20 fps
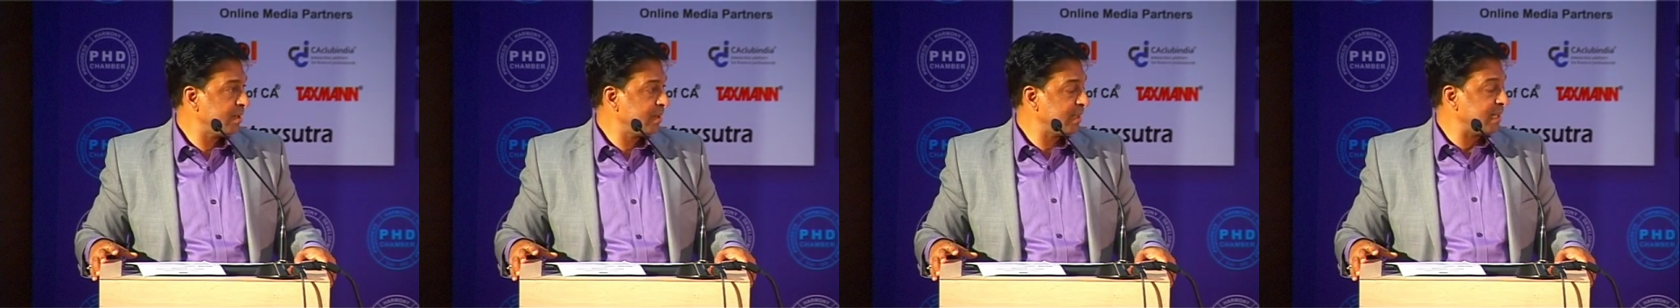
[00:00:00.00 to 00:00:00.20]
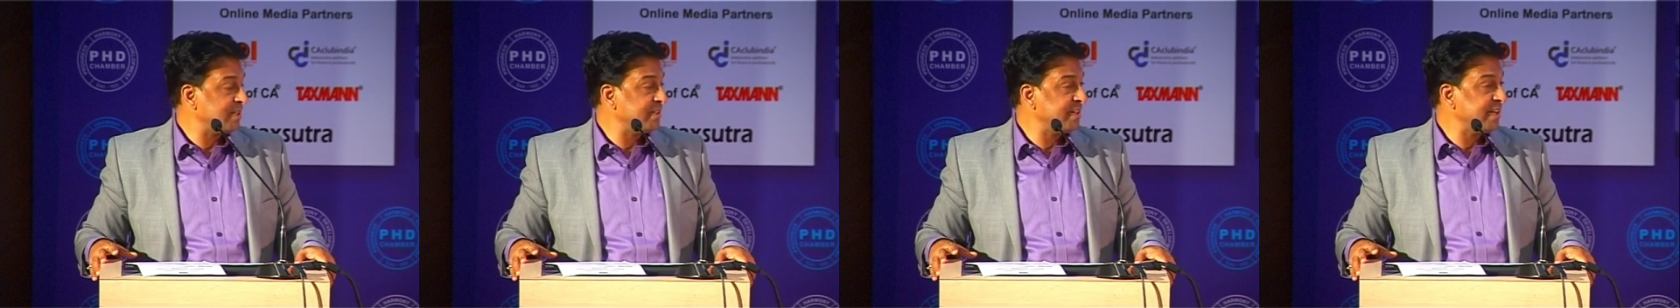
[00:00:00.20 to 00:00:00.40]

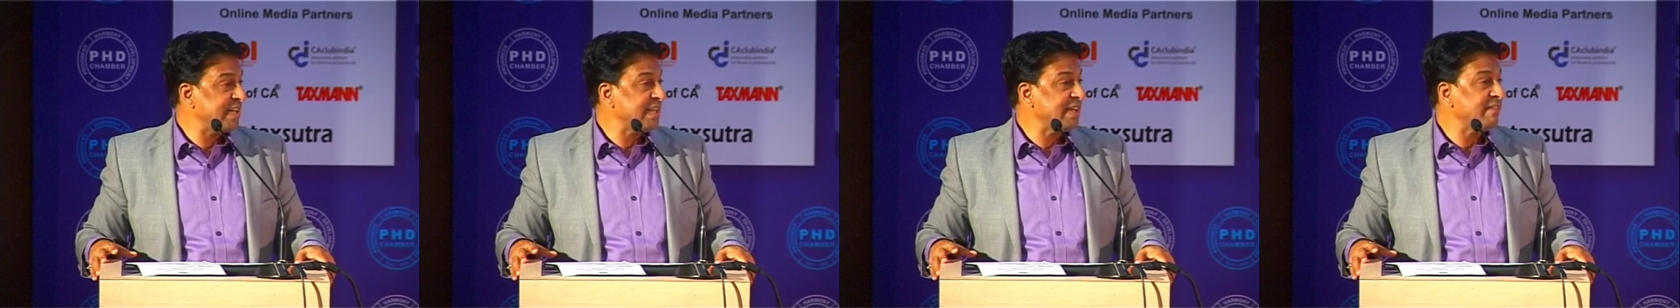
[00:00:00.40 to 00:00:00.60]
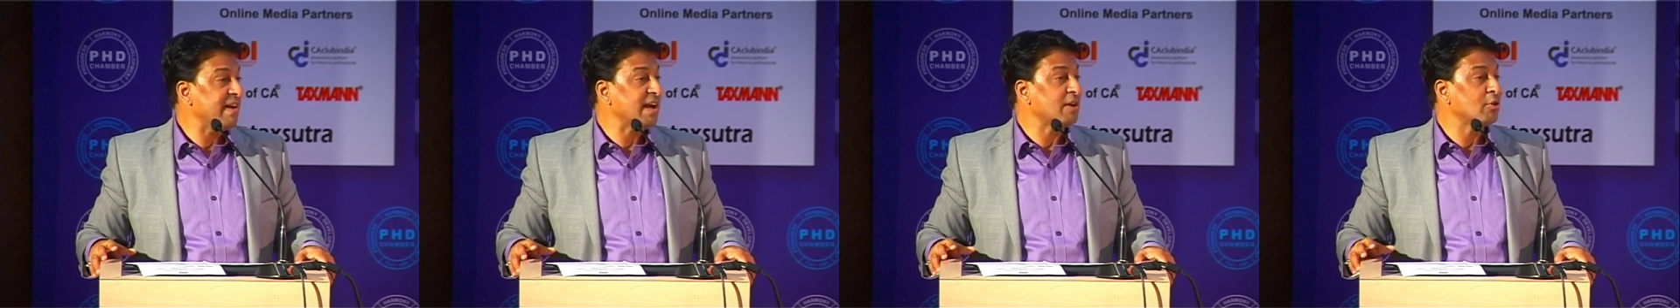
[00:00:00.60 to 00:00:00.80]
The
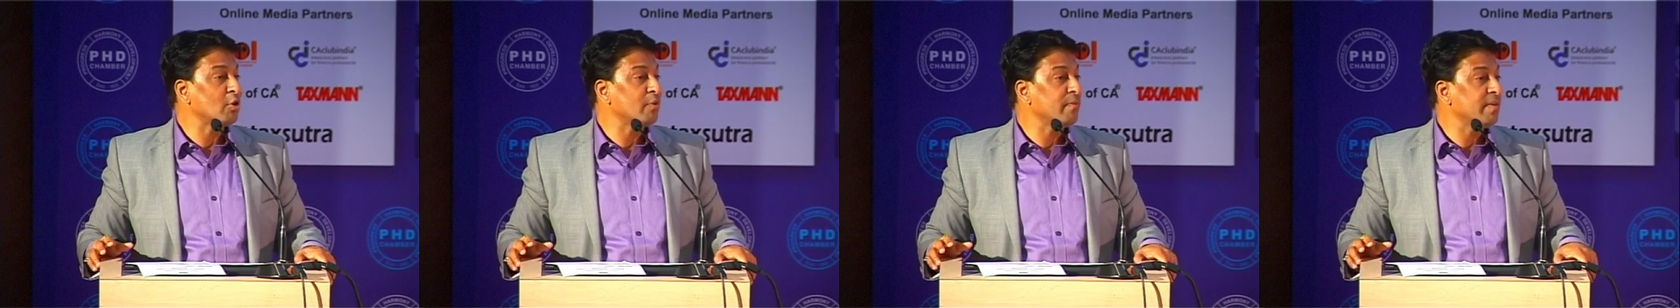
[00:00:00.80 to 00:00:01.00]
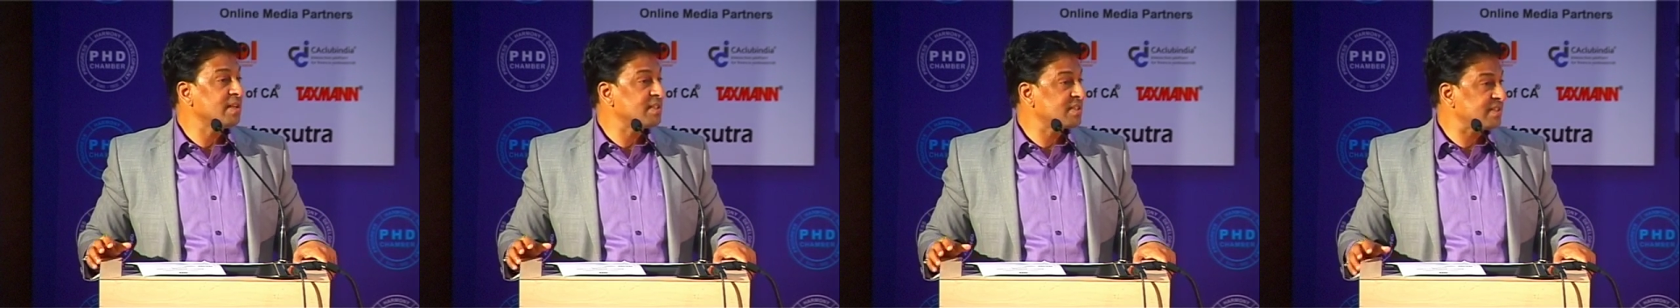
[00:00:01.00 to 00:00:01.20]
Delhi VATO
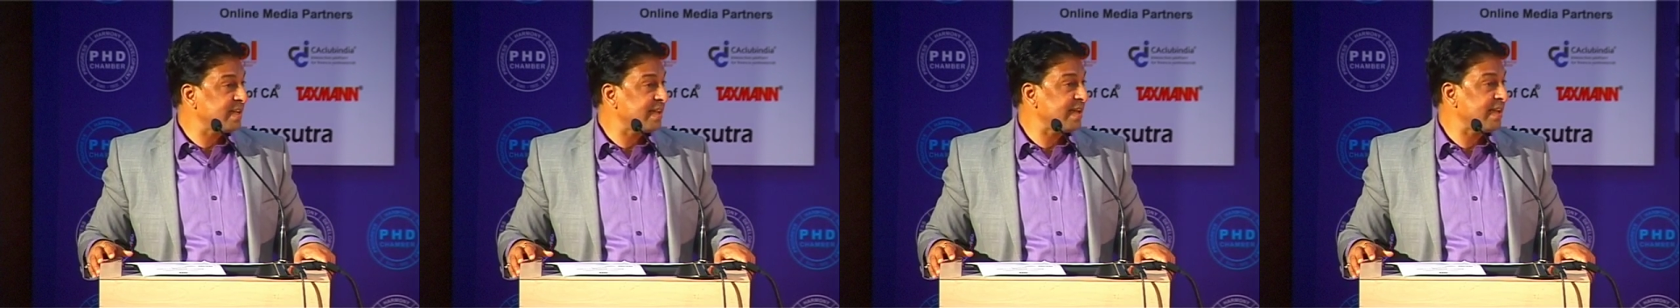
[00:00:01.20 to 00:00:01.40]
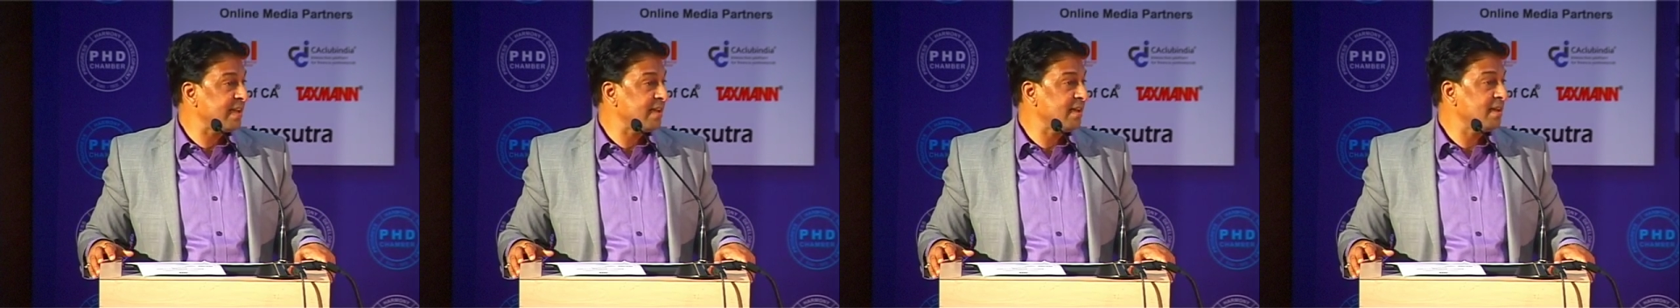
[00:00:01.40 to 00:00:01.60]
will
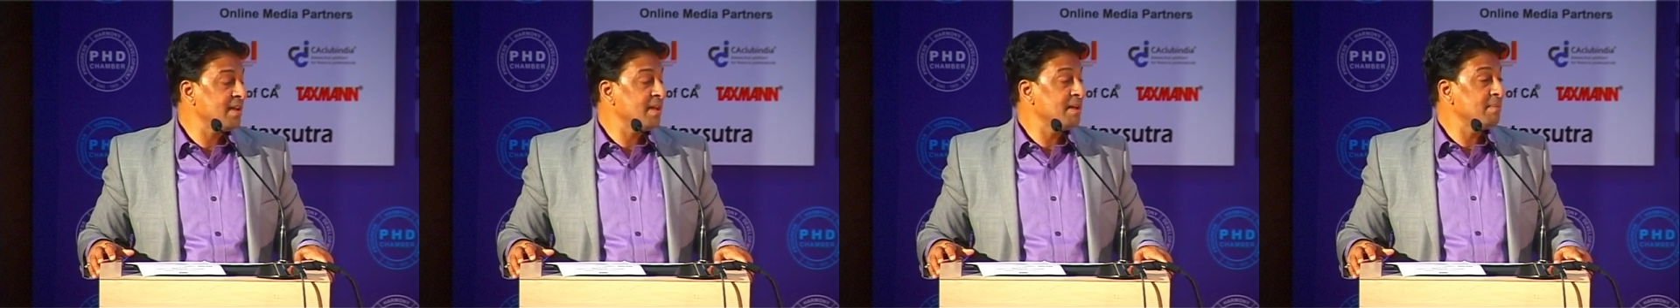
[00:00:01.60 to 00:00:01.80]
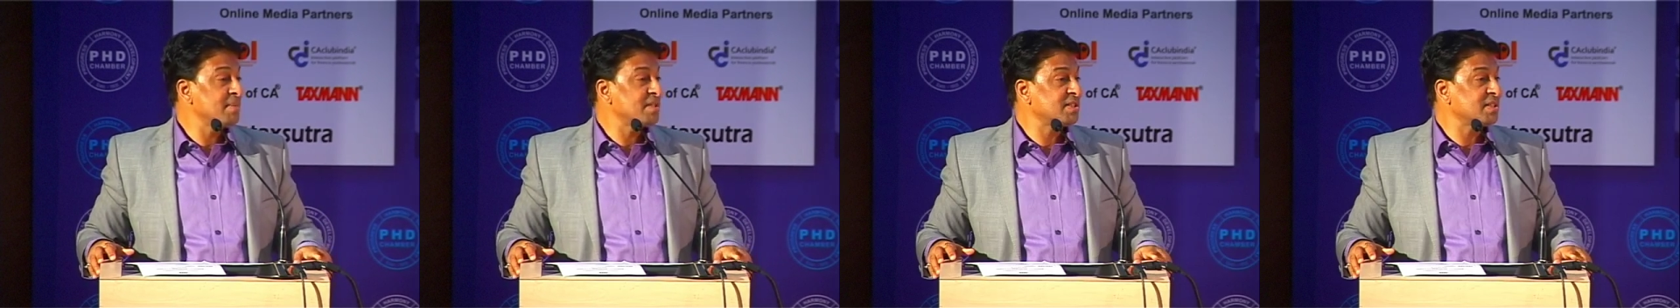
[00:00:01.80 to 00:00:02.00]
say,
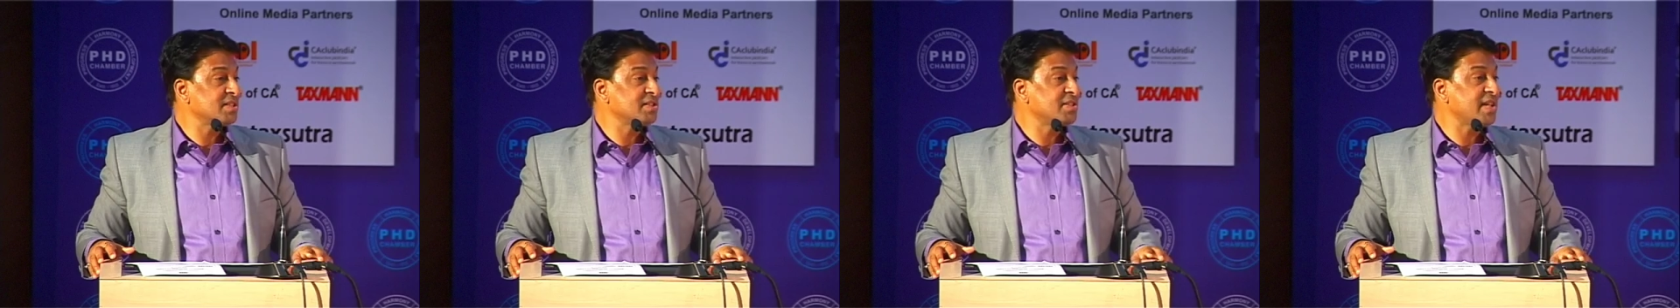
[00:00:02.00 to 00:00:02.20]
Mr.